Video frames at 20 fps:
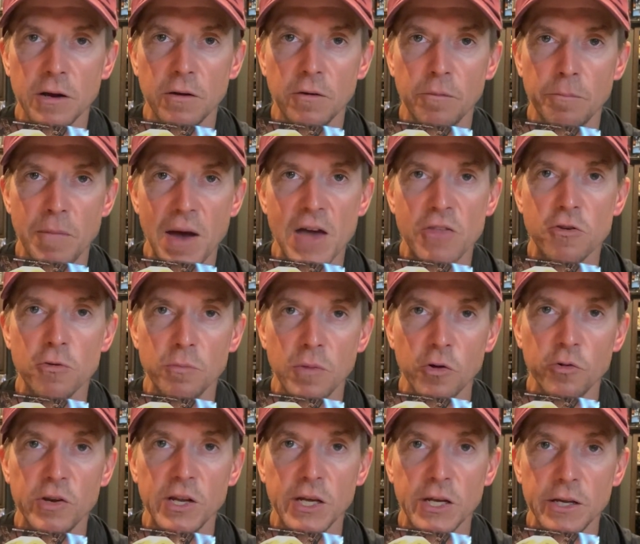Matthew
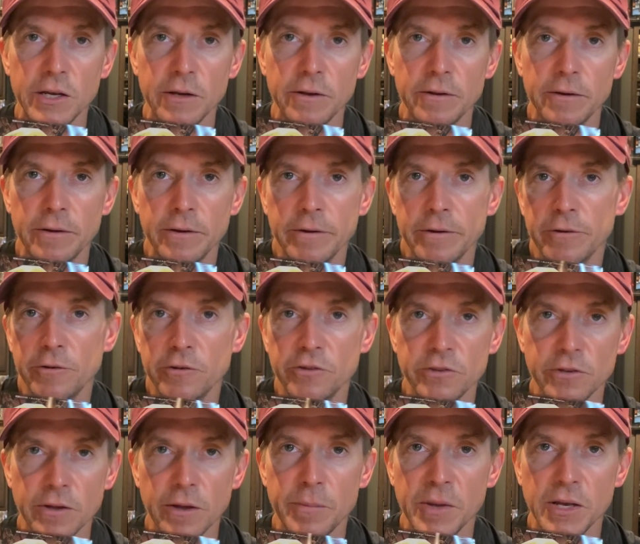Modine,
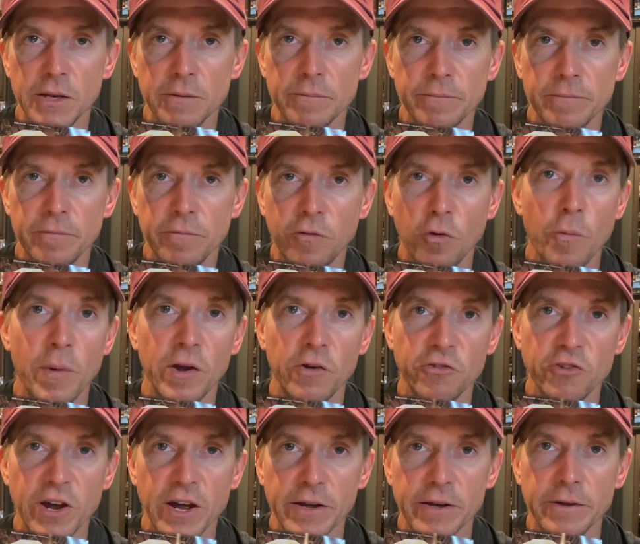who's, Full Metal
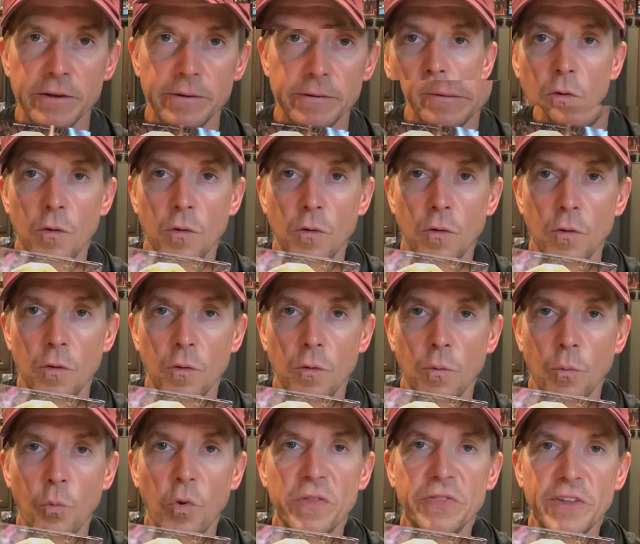Jacket.
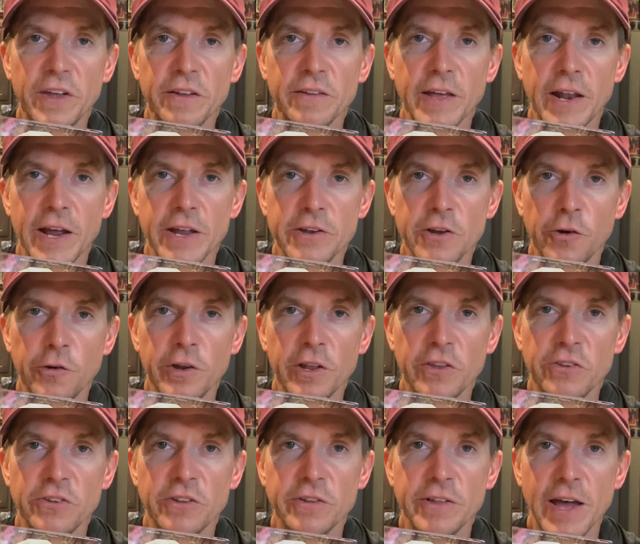One thing that I
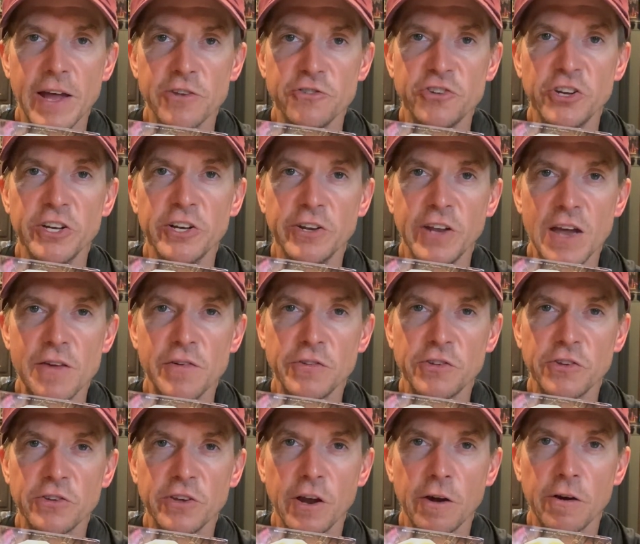noticed, that Gina
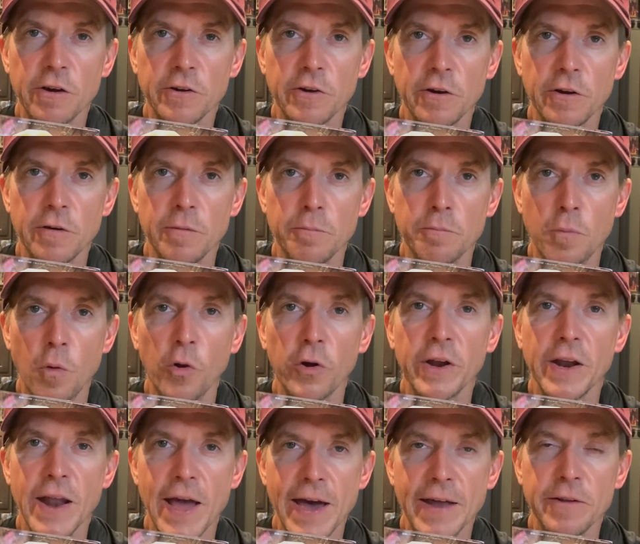Davis's character,
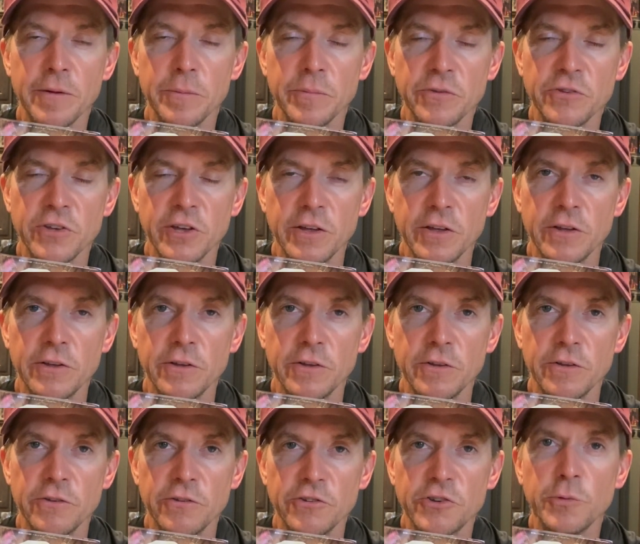Morgan Adams,
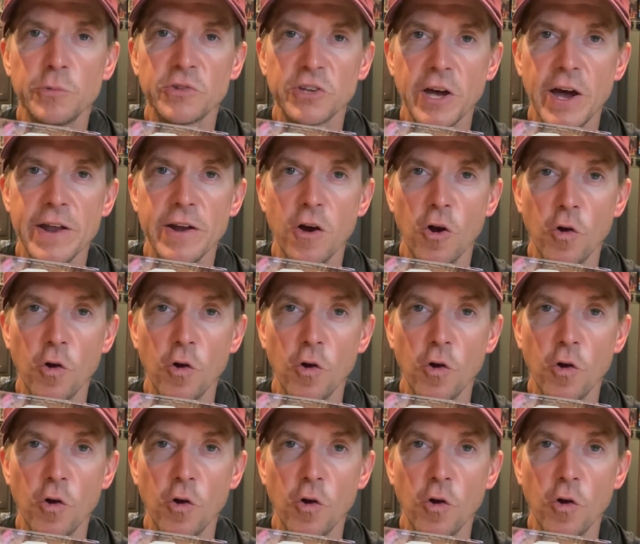she was kind of